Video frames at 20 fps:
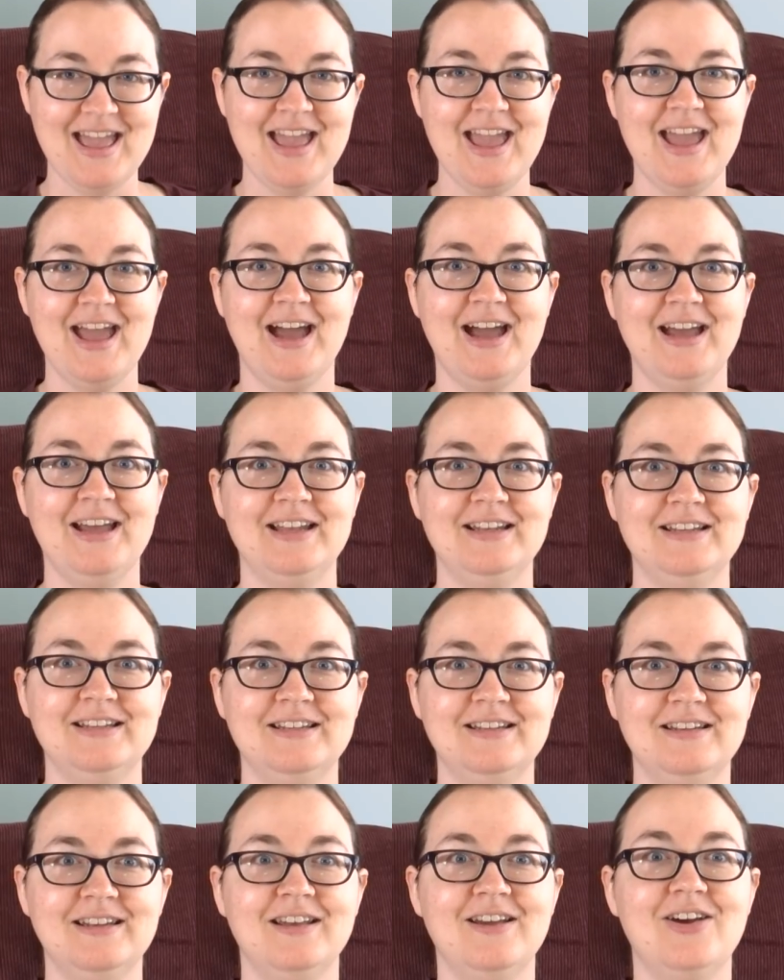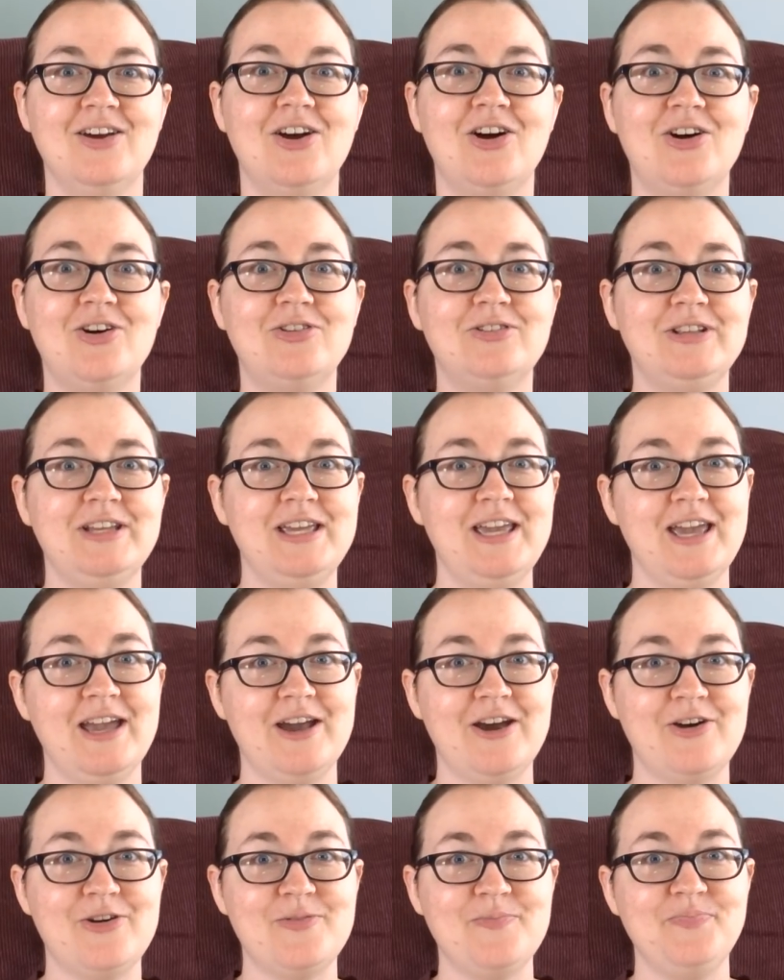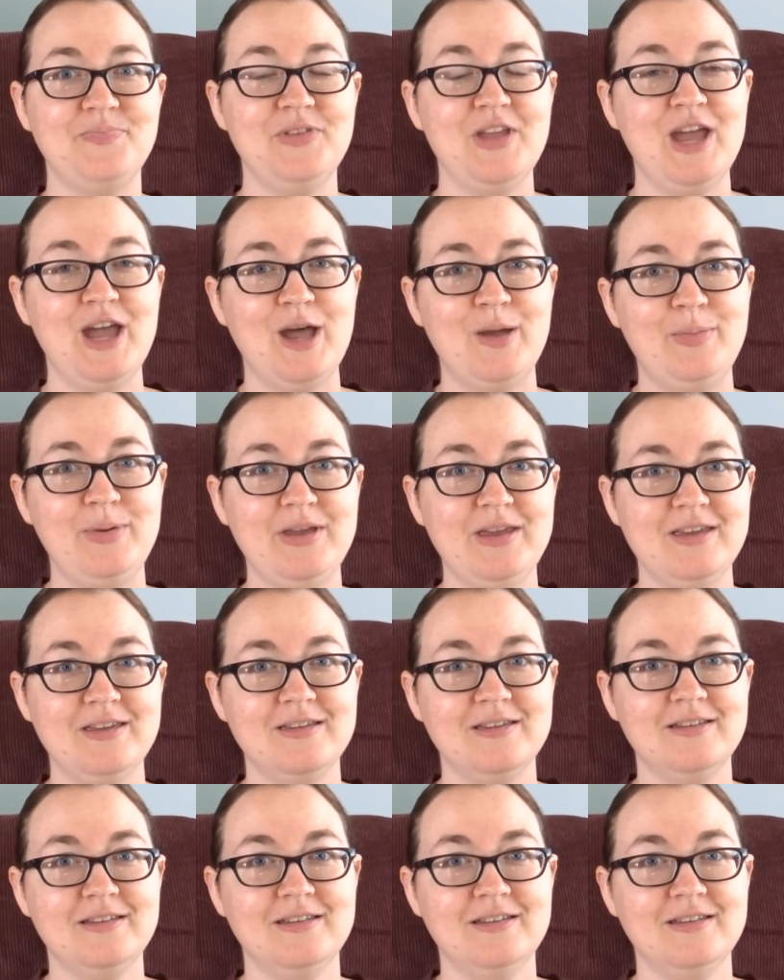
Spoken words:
And holy cow, Abby,